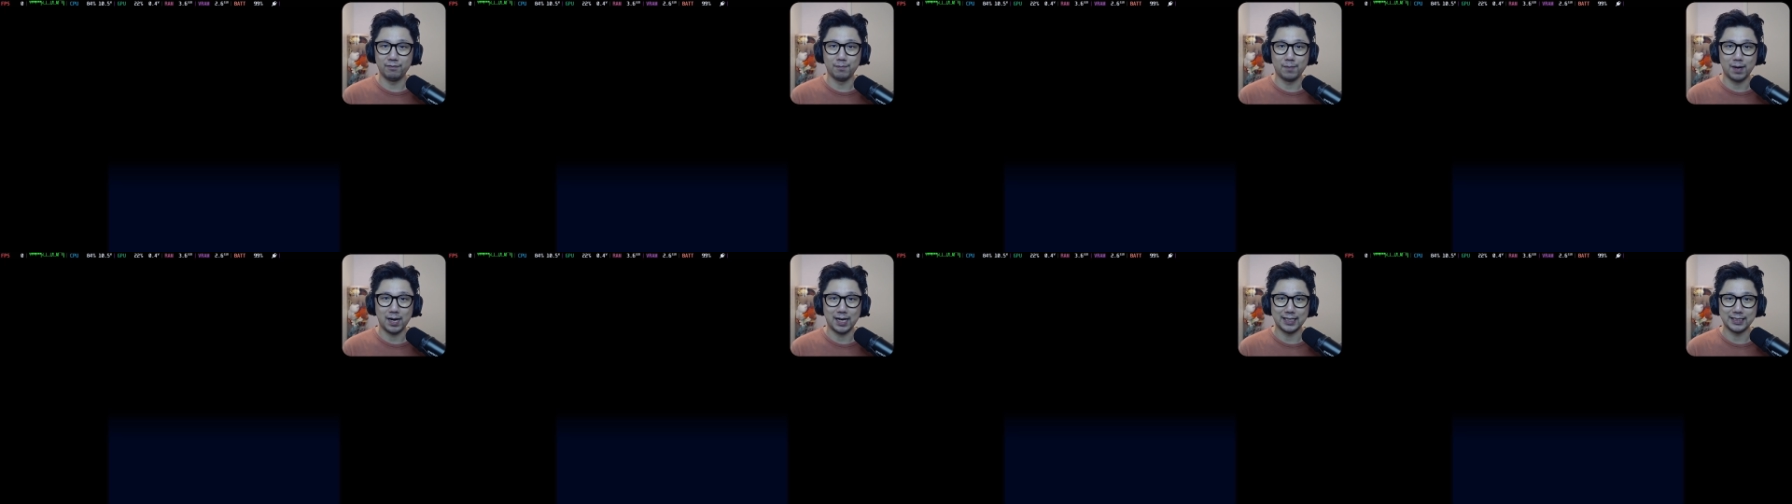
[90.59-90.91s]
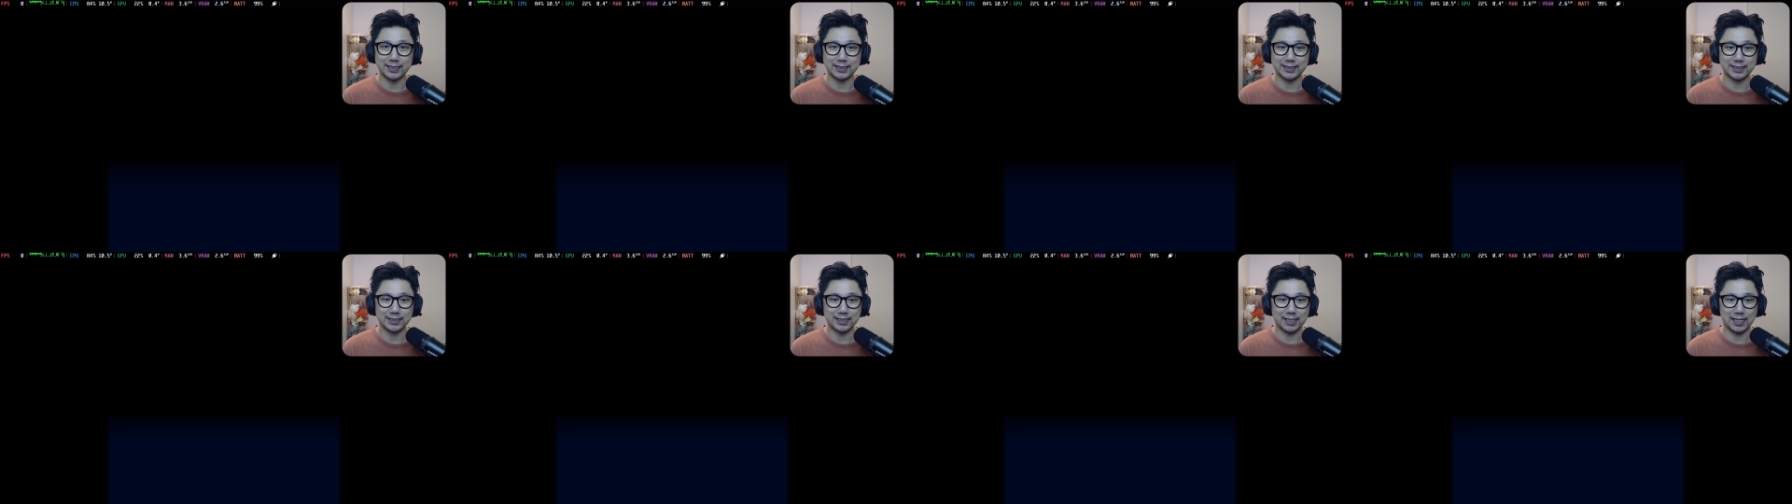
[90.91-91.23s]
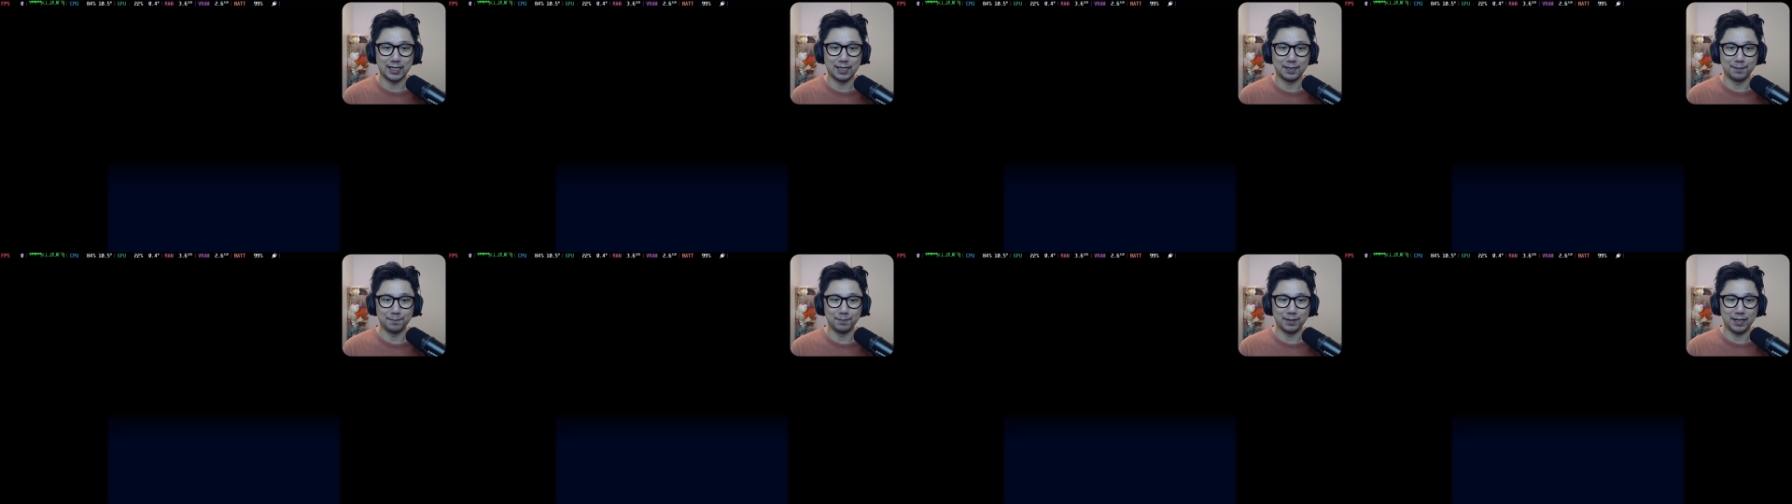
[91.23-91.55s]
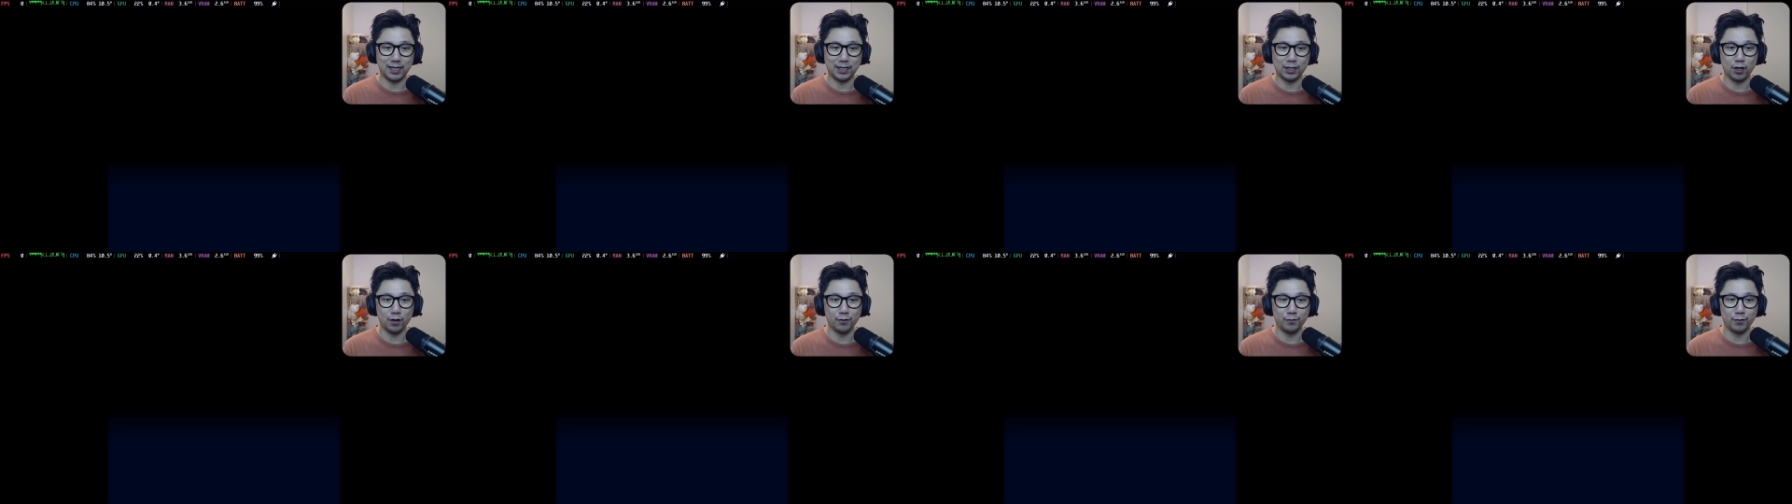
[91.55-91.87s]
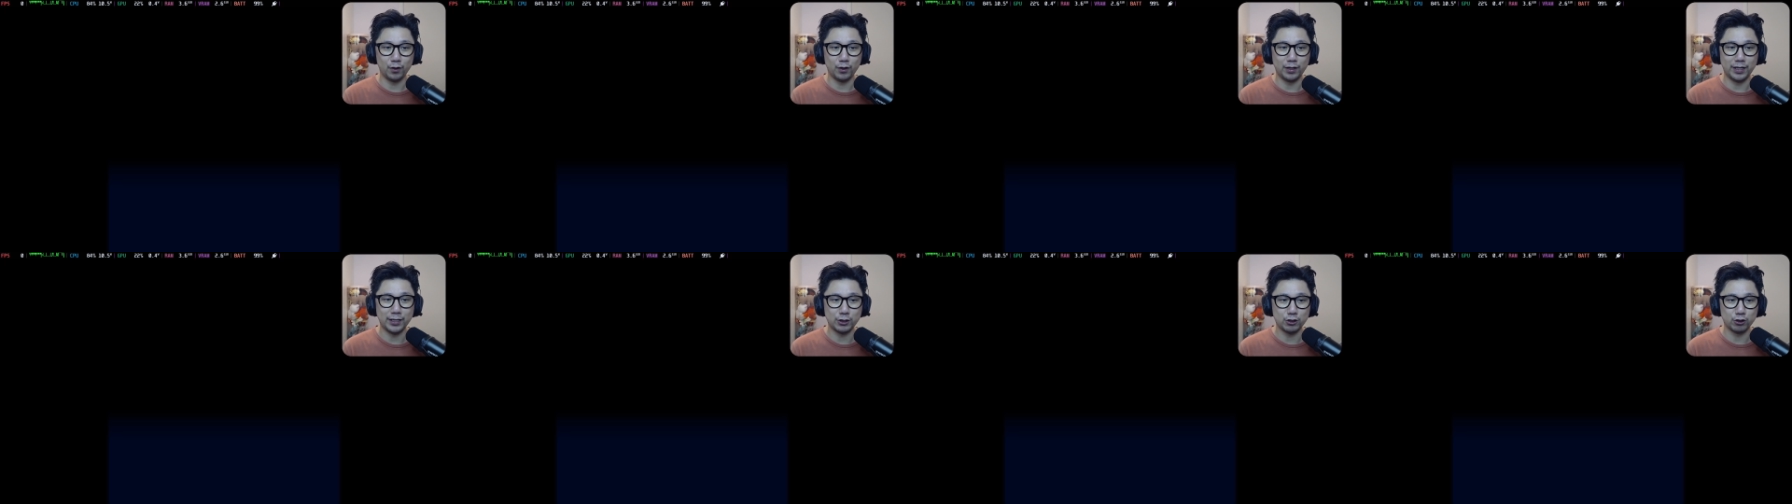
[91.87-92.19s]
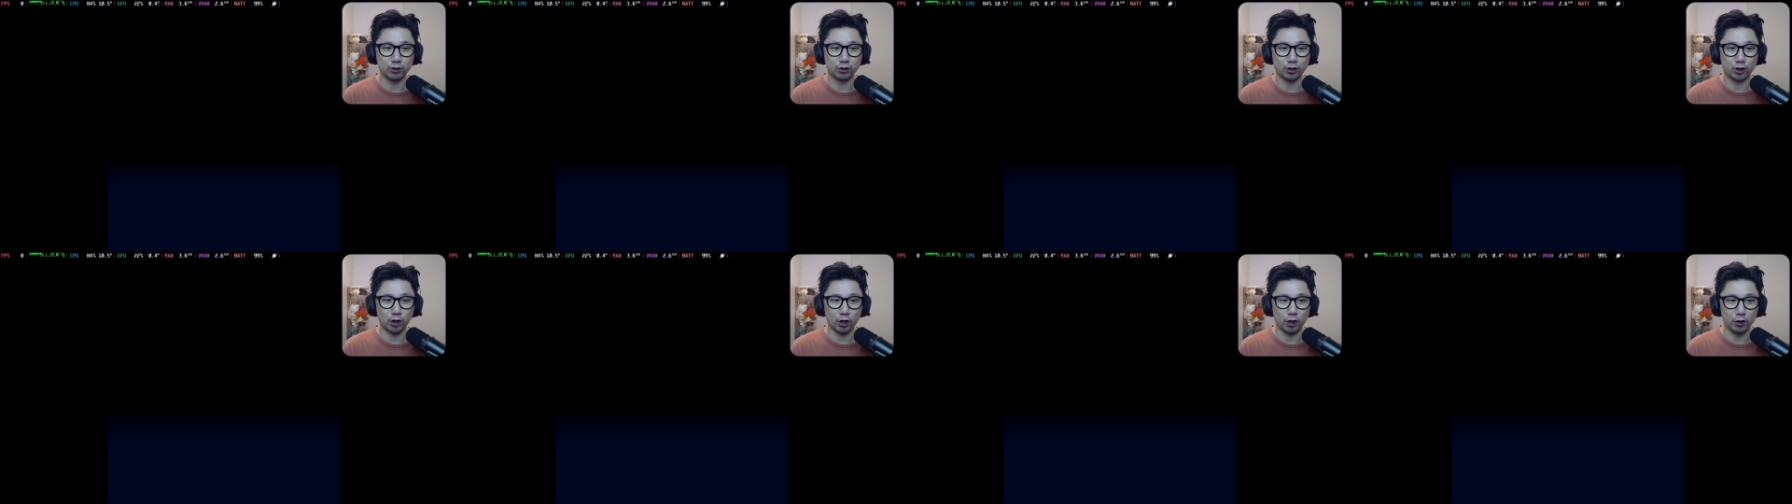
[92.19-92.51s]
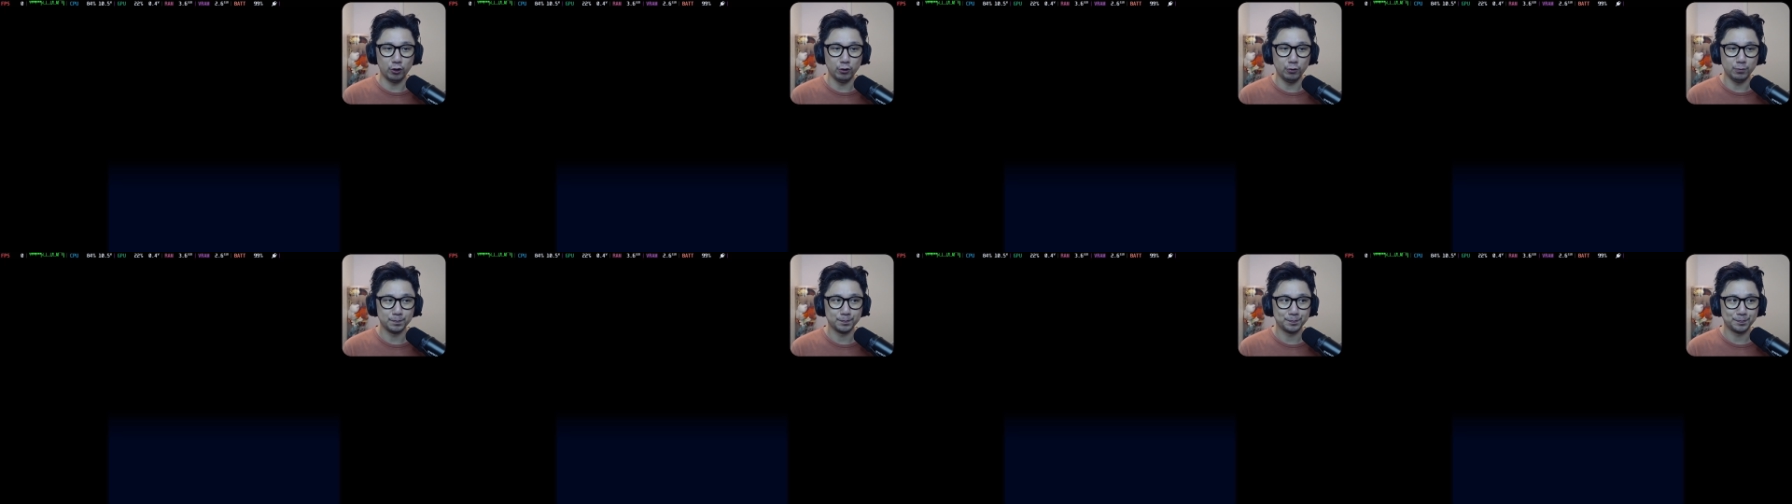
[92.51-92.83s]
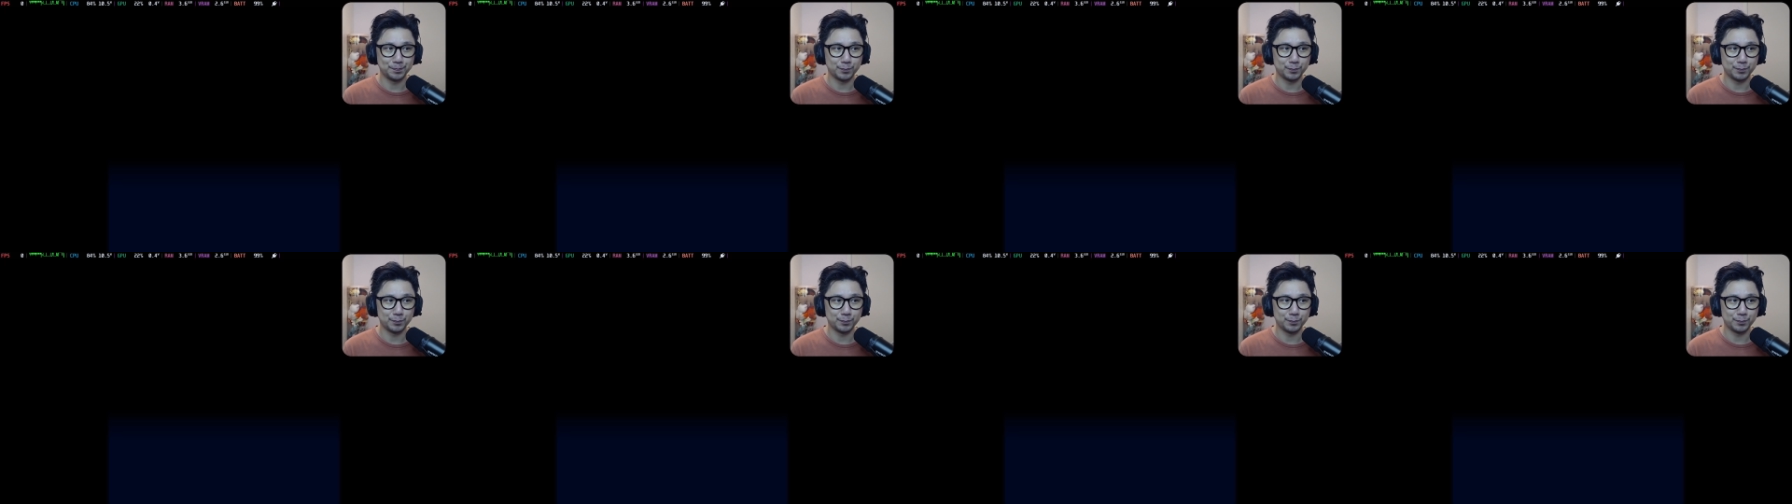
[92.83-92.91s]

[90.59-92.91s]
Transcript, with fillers: my um, Lenovo Legion Go,